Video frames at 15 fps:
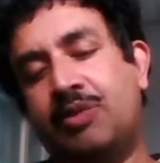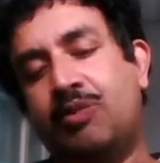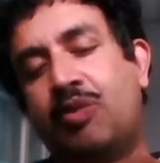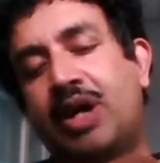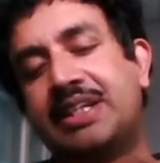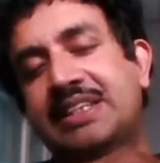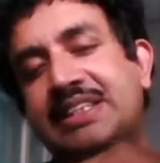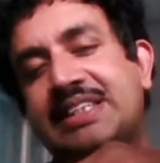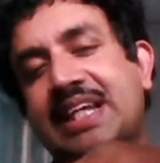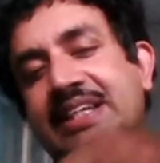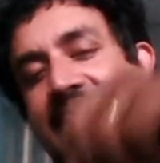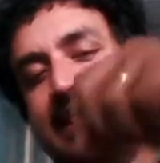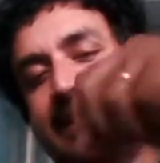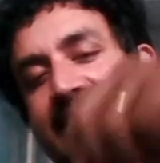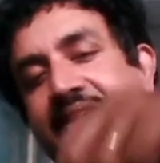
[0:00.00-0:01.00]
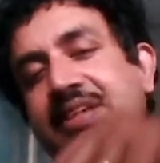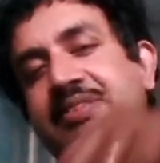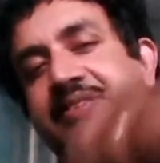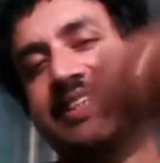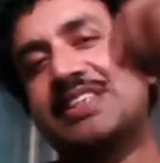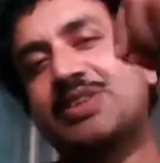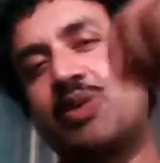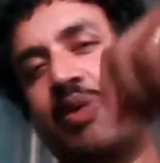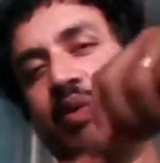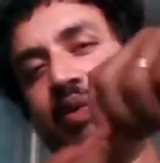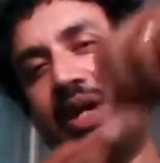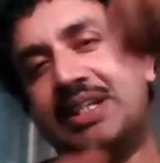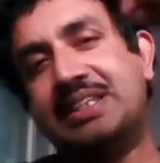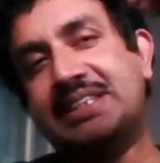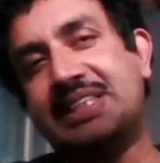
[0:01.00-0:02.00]
one inside another, events grow
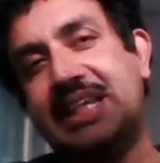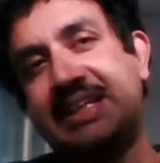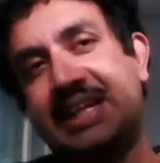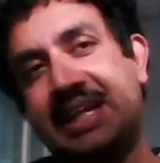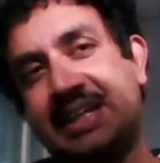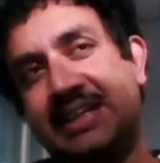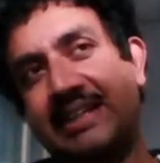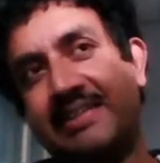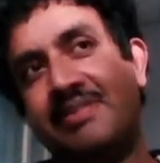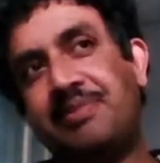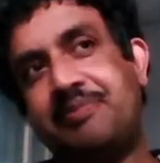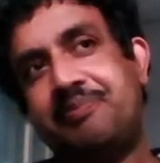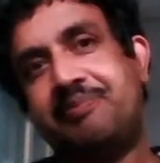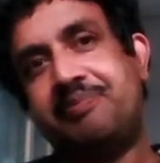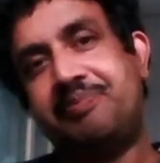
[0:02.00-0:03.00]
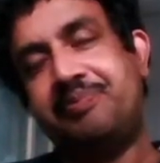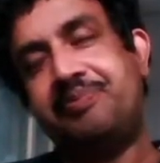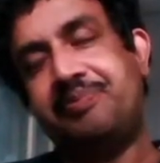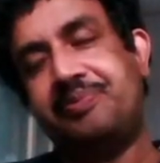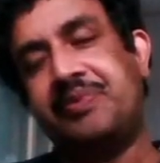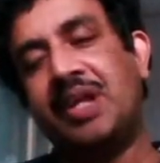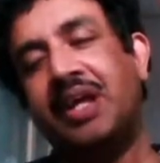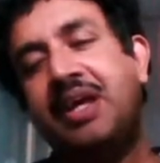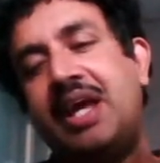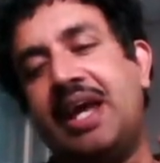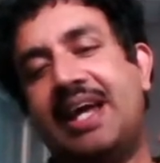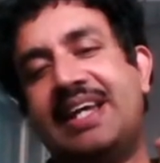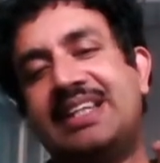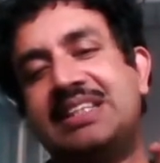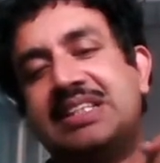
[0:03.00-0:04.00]
one inside another. Mm.
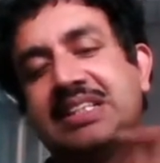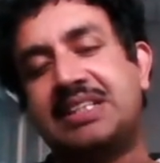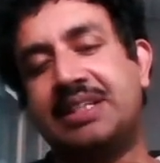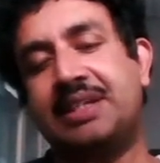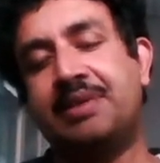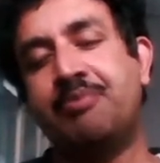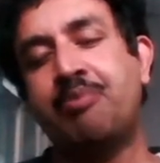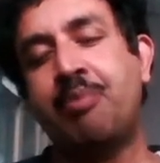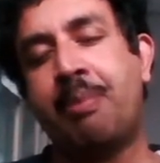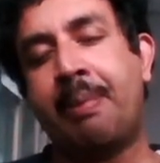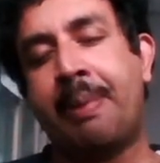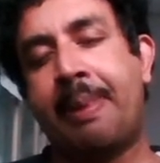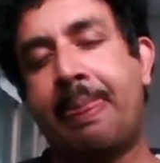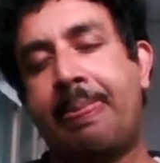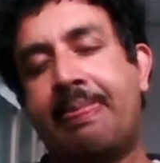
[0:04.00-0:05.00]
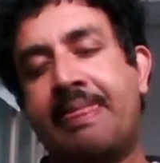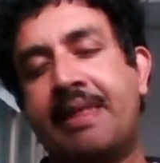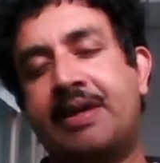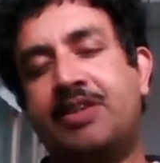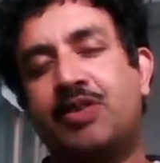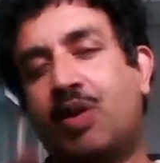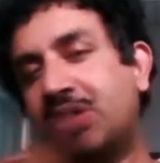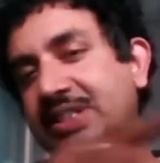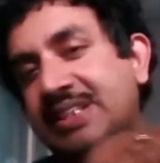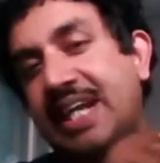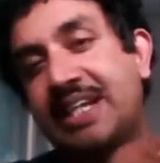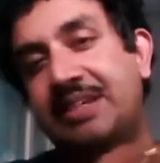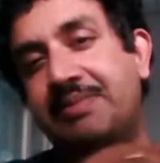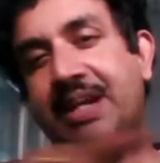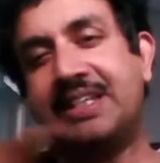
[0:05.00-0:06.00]
And not
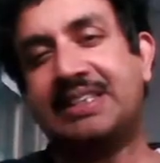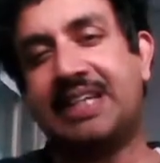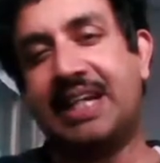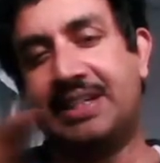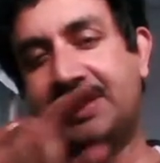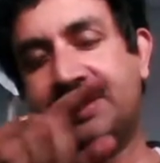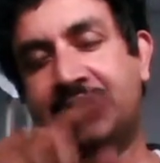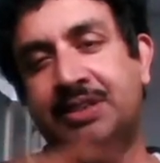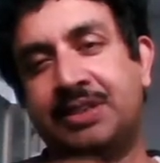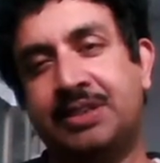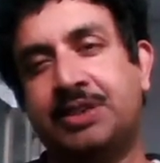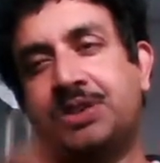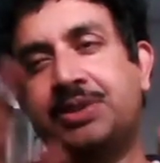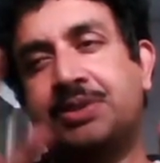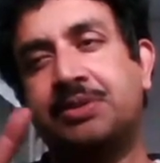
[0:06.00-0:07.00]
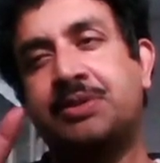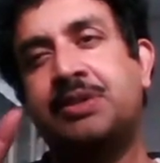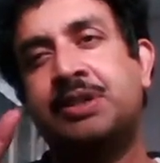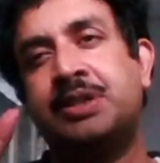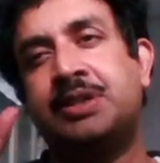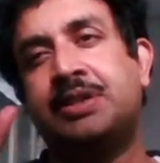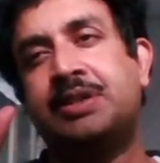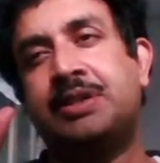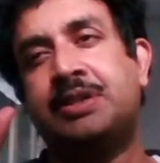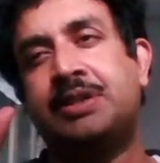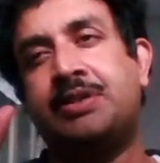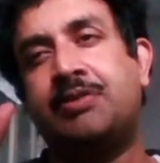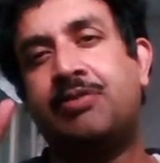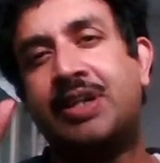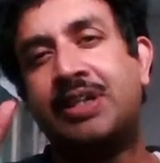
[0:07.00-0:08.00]
side by side. So
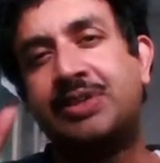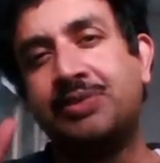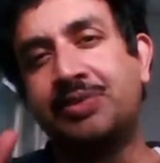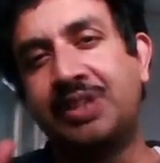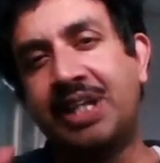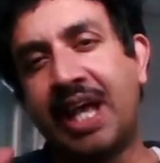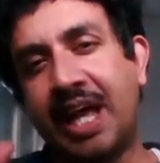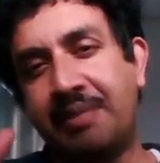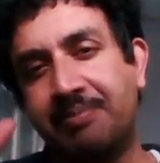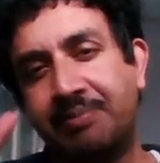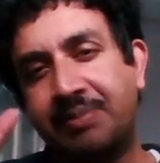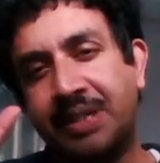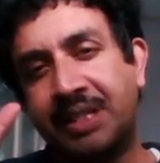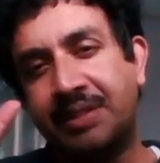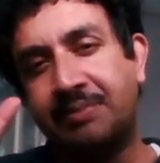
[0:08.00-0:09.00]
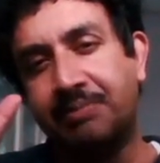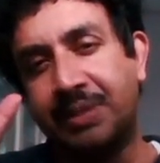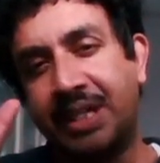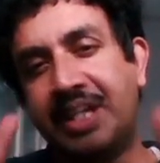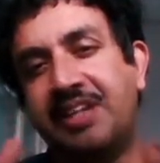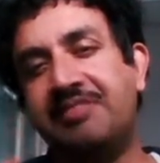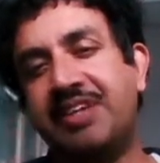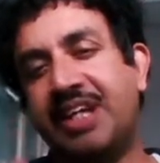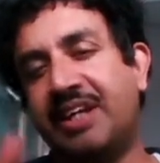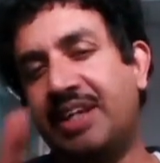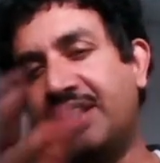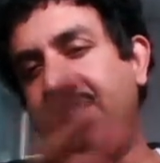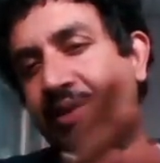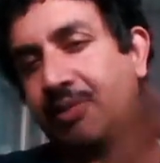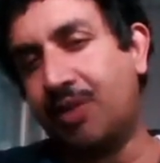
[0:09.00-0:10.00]
what we have been believing
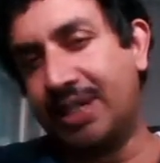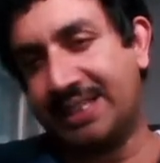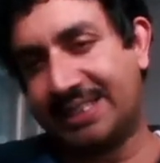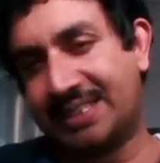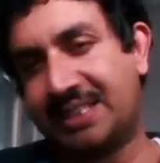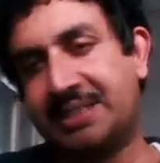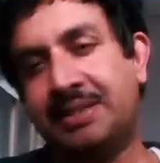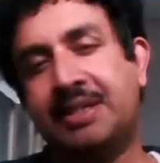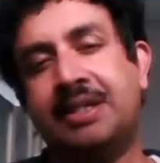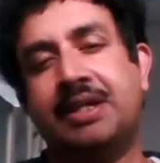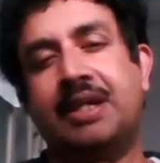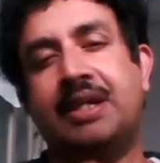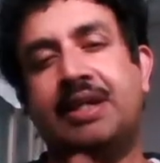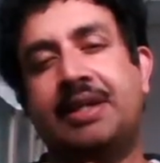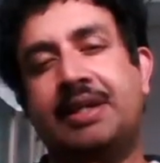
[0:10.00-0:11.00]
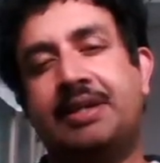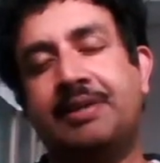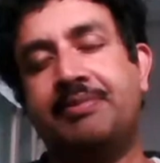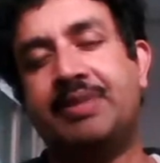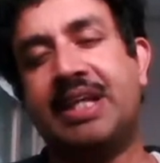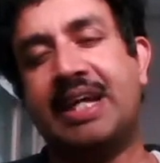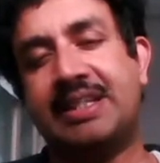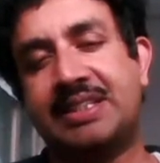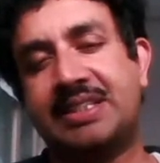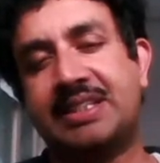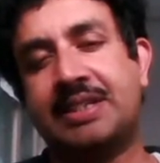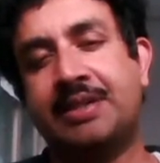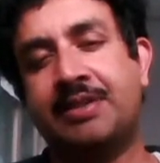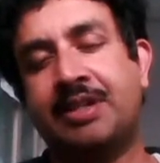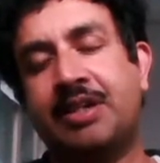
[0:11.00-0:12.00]
in the West, that
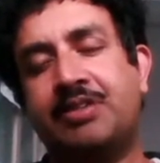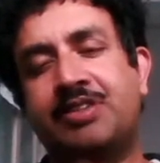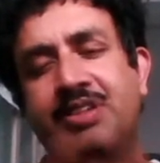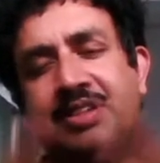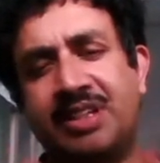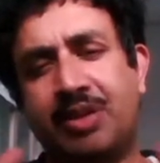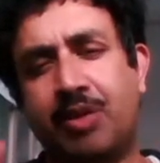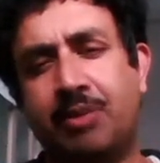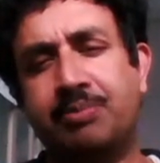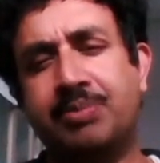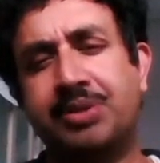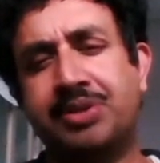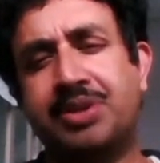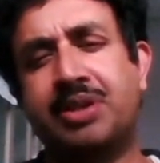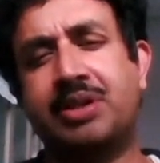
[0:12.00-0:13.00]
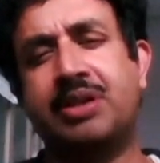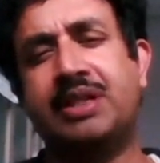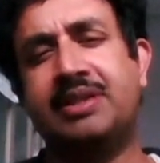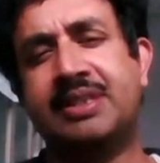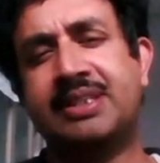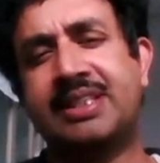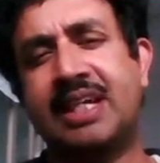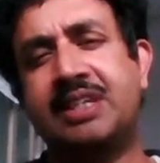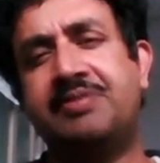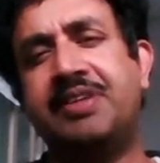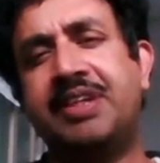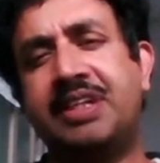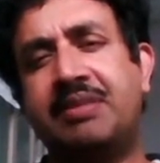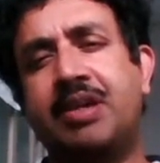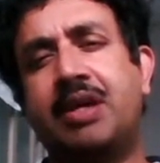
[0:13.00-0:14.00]
in the computer, in the
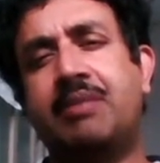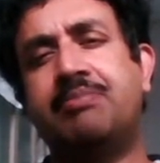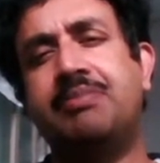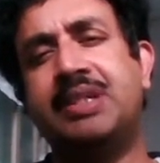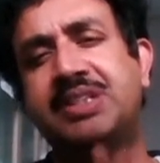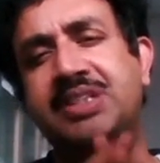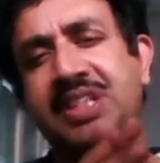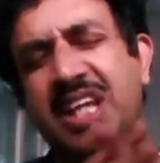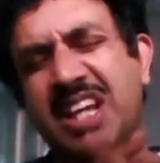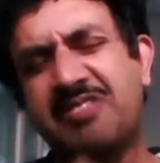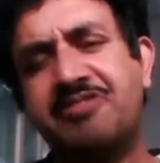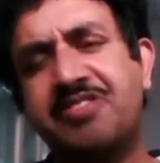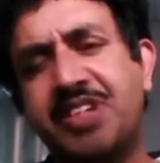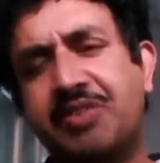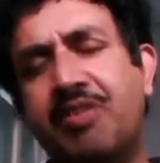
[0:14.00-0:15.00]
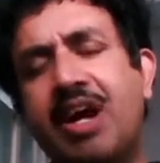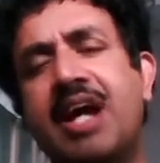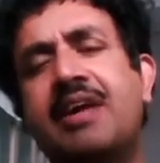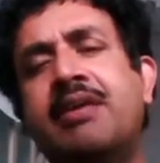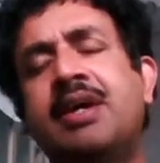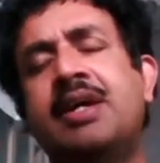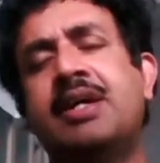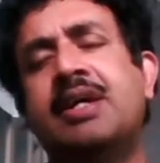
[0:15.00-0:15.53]
scientific development, everywhere